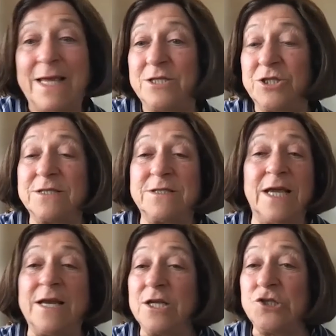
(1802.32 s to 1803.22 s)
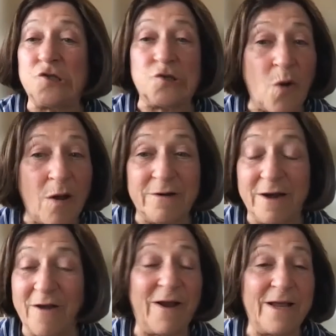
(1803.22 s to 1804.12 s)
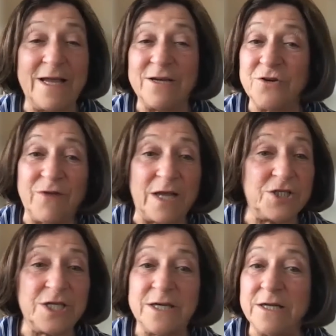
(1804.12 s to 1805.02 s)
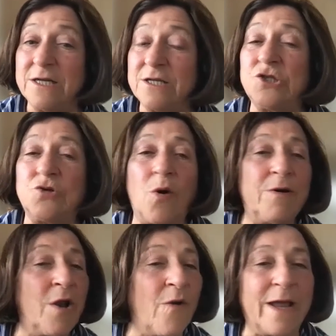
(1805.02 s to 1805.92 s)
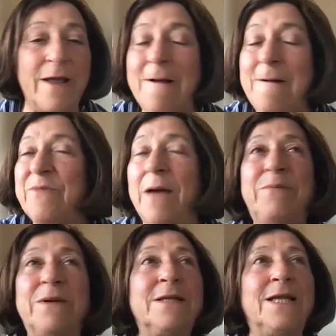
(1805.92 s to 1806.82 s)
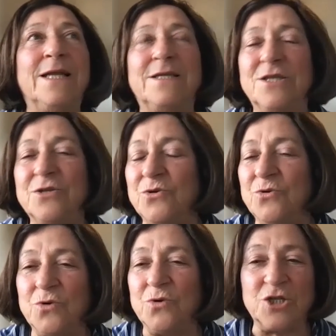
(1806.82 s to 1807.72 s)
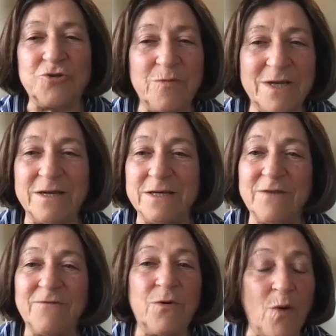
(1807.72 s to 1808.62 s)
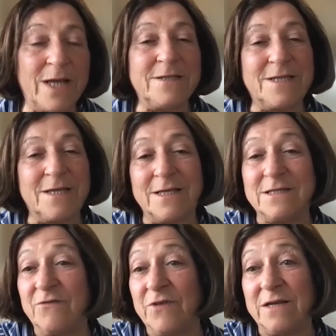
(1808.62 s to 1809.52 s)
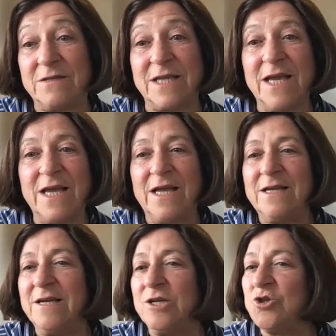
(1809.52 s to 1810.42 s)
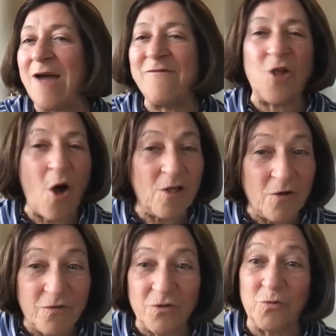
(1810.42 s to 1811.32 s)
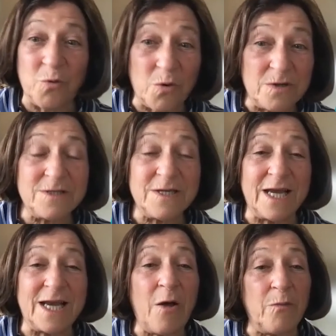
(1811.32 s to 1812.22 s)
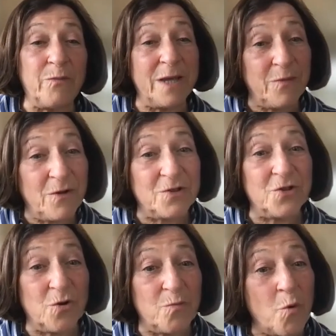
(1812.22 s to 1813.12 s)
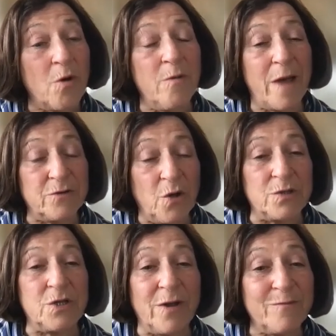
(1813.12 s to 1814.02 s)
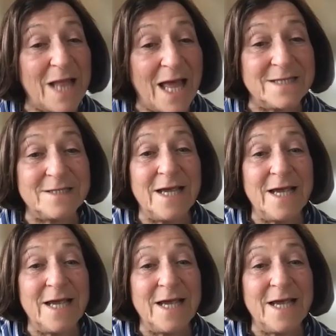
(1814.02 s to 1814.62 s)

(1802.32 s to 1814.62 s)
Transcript: just an extraordinary intervention, an extraordinary ability to contribute in different ways to this field, to travel all over the world and help people learn more about cochlear implants.